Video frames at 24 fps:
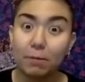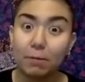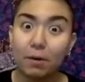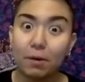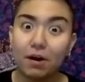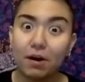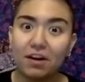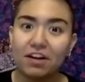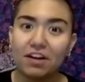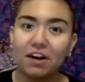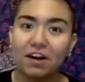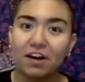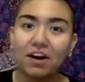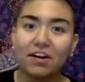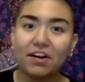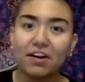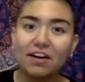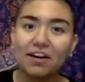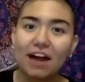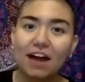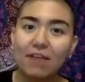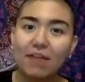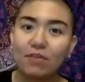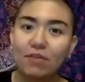party hard and
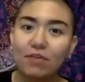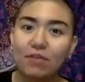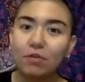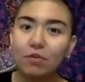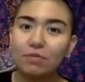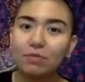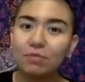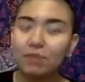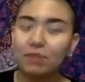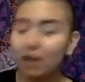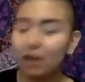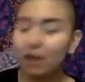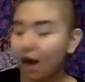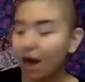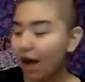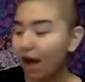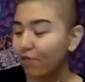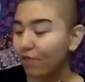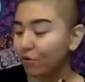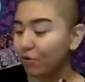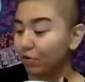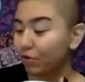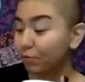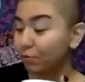have our own
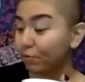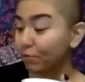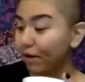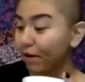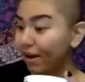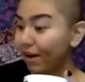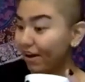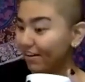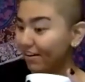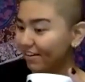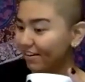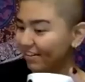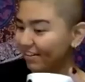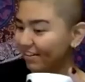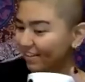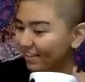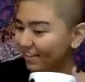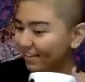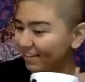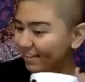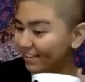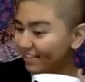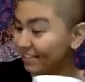pride, since